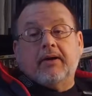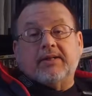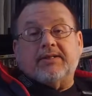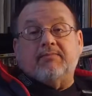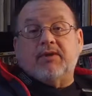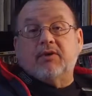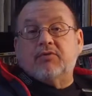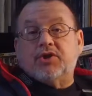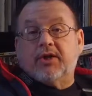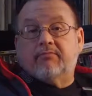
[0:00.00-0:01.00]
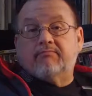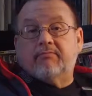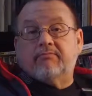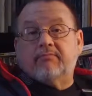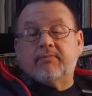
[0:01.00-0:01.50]
CPU chip.
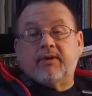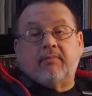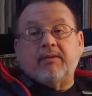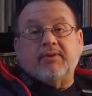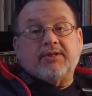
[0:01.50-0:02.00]
There might be a